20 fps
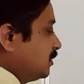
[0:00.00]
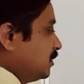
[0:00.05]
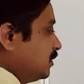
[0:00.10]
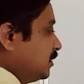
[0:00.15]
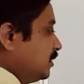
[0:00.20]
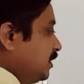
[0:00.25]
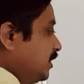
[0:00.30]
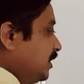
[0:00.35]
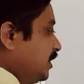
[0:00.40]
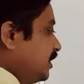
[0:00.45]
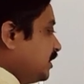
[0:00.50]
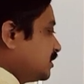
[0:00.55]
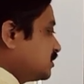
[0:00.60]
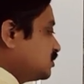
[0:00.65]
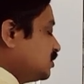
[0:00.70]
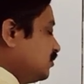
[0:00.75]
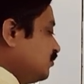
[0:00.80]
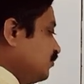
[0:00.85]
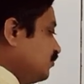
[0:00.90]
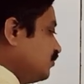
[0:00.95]
ddx
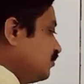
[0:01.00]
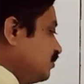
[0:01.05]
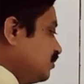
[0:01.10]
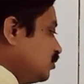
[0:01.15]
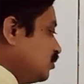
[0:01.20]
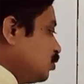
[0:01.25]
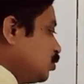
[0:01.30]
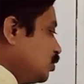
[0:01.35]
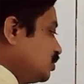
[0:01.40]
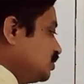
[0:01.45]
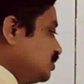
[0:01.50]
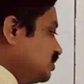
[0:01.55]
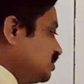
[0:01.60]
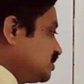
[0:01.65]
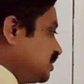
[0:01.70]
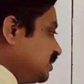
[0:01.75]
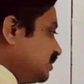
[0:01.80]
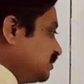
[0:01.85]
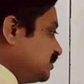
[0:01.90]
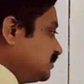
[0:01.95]
of
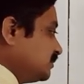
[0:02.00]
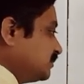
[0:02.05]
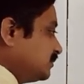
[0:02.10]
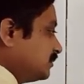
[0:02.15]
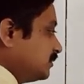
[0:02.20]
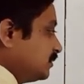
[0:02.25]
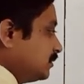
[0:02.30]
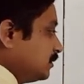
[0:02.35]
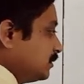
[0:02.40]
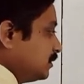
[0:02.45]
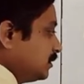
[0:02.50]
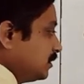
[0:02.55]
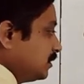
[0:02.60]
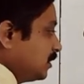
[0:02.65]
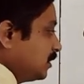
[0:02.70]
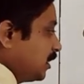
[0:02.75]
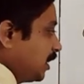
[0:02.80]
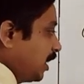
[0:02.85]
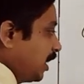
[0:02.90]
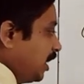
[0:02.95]
constant.
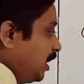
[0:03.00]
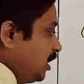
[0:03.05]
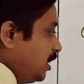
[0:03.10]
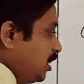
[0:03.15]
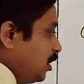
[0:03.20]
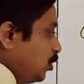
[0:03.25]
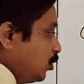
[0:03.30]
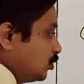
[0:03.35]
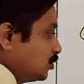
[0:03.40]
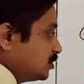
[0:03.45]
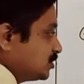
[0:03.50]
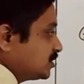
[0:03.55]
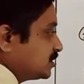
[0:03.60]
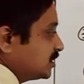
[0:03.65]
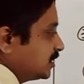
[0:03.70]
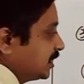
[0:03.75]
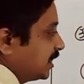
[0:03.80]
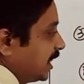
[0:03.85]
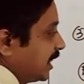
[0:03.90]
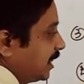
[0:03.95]
Any
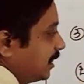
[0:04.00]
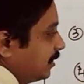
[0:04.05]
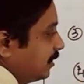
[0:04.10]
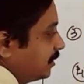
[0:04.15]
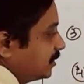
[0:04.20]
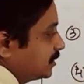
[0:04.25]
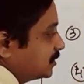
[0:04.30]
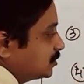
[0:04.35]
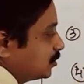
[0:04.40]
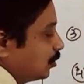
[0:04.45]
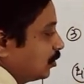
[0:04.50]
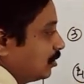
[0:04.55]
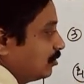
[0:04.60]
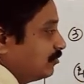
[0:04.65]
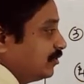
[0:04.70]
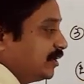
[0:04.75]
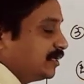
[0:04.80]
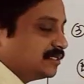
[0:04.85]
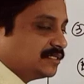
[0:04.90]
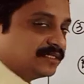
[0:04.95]
constant derivative is
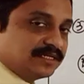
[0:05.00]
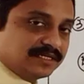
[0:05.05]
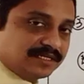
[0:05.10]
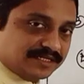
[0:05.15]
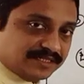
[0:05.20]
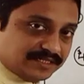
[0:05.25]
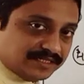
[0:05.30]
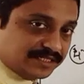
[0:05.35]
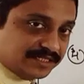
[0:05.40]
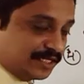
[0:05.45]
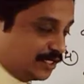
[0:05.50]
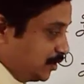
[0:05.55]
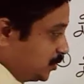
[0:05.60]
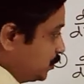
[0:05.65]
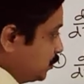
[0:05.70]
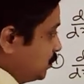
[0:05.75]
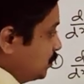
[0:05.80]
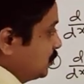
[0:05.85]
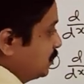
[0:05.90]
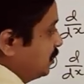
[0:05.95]
always 0
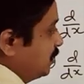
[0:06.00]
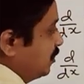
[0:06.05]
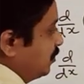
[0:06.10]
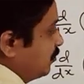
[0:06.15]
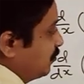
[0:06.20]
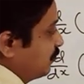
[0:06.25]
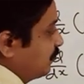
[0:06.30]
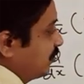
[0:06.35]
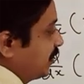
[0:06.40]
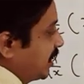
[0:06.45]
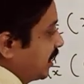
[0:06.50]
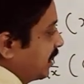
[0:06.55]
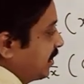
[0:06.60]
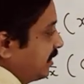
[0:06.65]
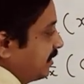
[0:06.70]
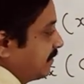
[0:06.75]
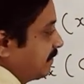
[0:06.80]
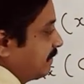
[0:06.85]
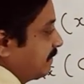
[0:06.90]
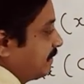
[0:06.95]

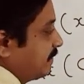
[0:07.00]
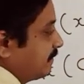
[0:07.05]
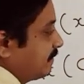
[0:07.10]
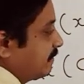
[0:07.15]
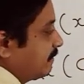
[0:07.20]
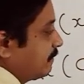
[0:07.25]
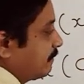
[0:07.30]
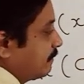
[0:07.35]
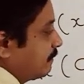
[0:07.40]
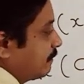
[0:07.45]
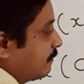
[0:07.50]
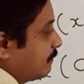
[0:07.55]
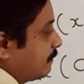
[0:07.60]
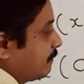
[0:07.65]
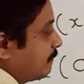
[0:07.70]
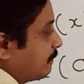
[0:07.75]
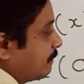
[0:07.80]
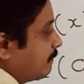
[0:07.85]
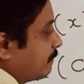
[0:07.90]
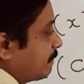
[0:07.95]
where
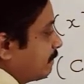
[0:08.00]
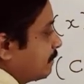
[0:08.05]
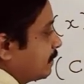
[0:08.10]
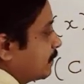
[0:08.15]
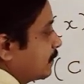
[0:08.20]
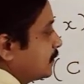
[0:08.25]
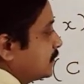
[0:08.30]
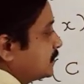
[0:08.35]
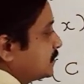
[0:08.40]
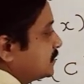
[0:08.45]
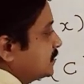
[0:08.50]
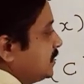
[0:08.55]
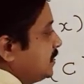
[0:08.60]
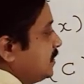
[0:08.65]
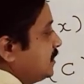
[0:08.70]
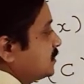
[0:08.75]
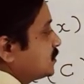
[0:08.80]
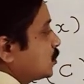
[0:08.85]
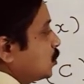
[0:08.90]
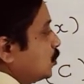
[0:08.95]
c
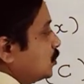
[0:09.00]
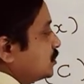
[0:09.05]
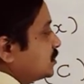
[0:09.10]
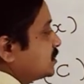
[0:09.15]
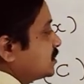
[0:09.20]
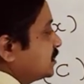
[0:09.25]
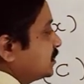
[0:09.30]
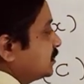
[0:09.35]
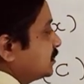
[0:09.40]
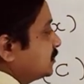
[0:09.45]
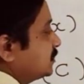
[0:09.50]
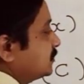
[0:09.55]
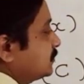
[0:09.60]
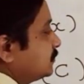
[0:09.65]
is constant.